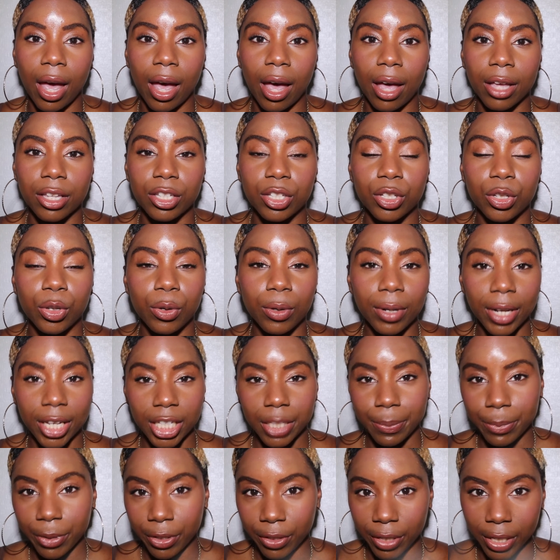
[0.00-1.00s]
school
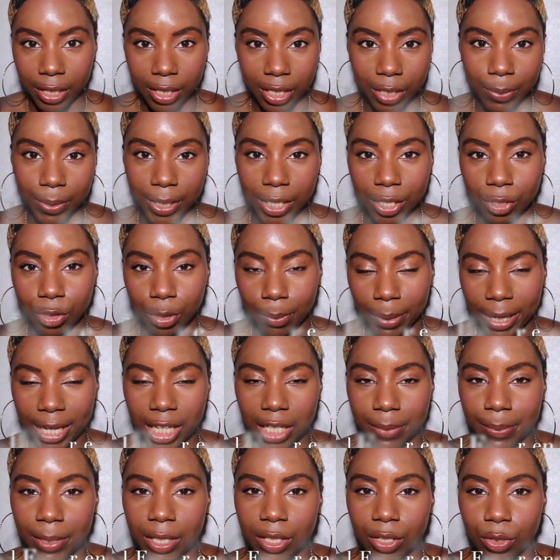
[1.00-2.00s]
experience, which is your
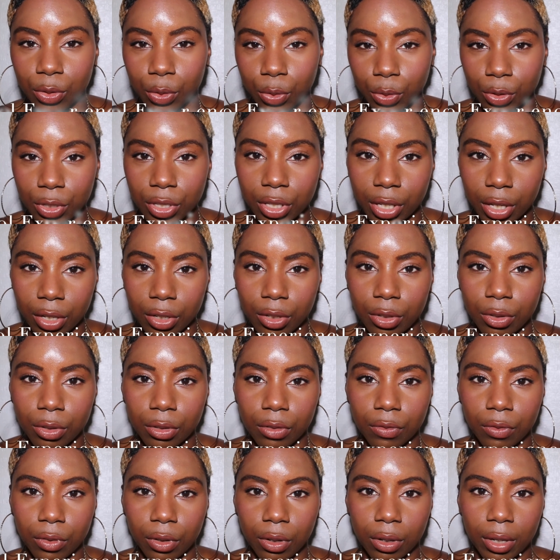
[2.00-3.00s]
placements, and also
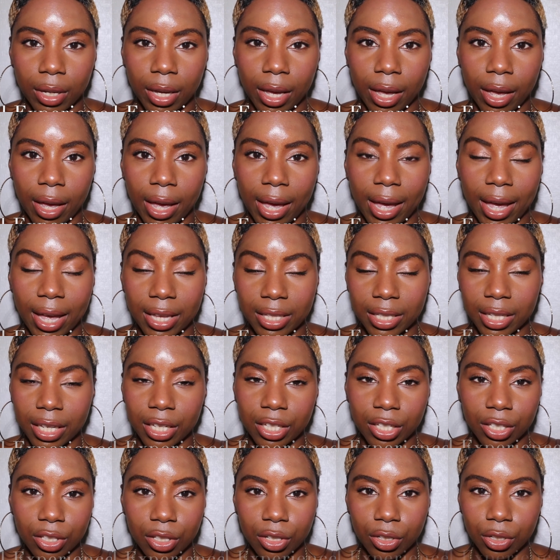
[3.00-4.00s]
you've got
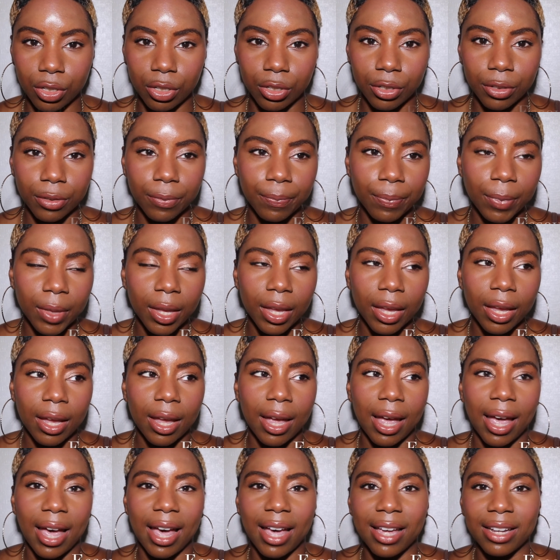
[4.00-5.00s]
essays to do.
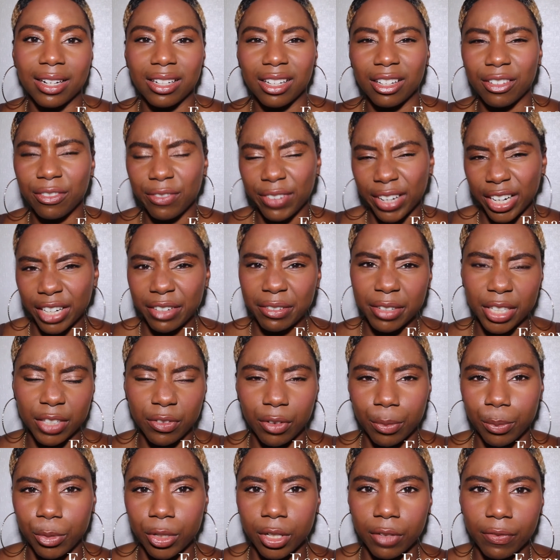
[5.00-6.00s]
And it varies
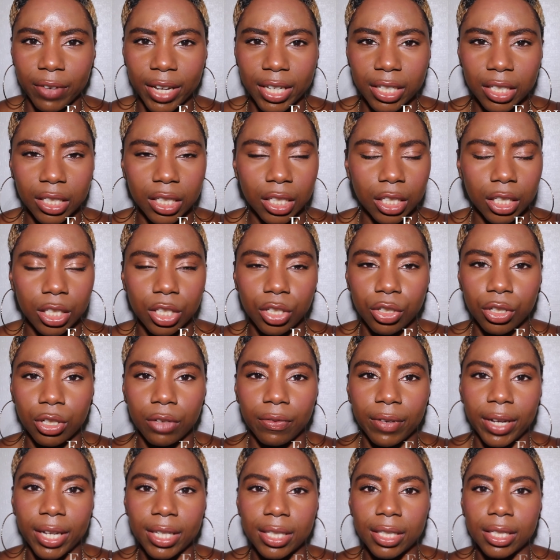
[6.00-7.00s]
from university to
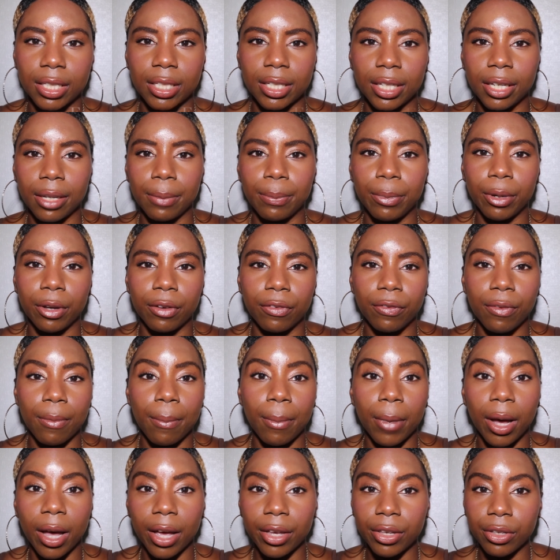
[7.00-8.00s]
university, but for
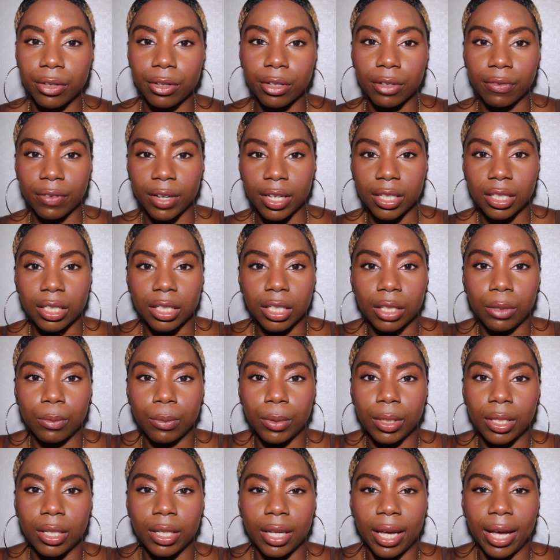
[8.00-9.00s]
my university
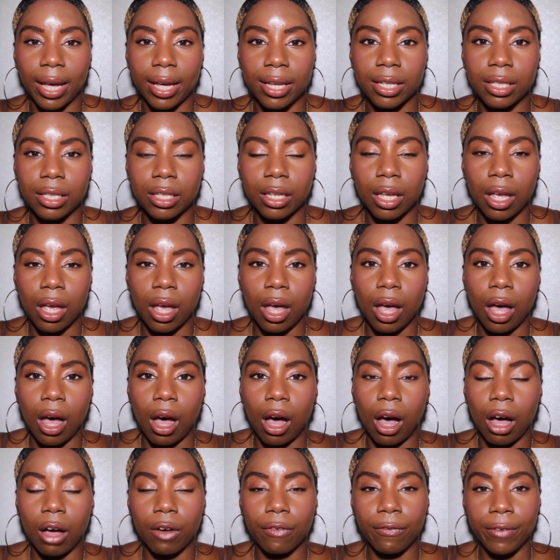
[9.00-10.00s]
we had
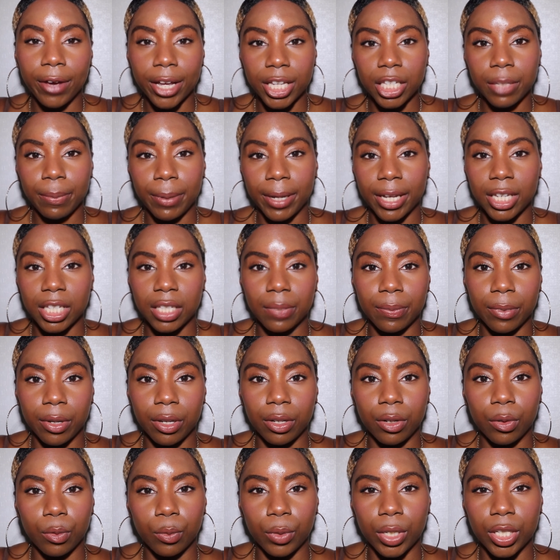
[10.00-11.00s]
our first
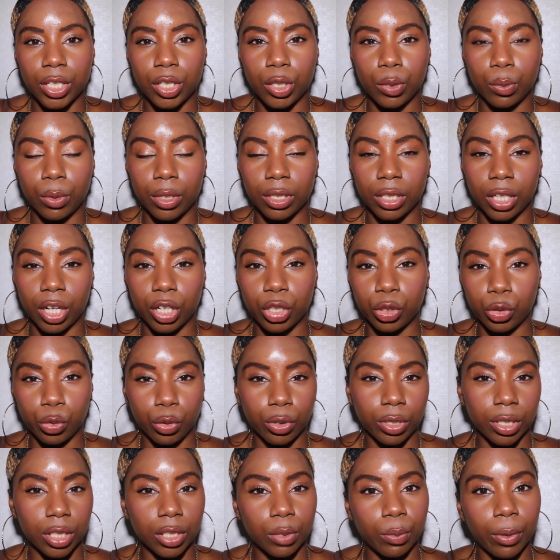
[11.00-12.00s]
placement, which was our
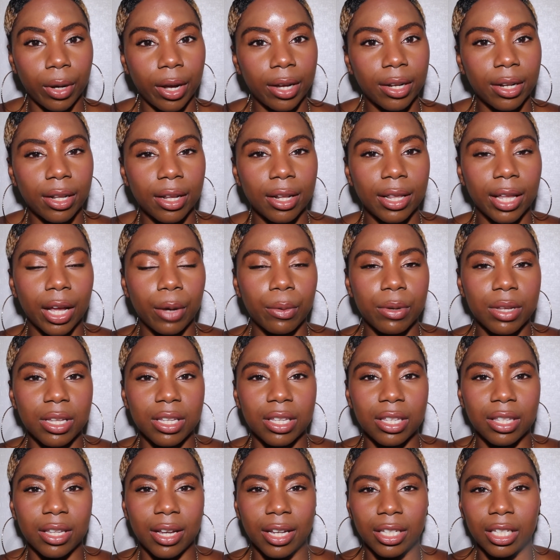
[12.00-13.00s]
shortest one, and that was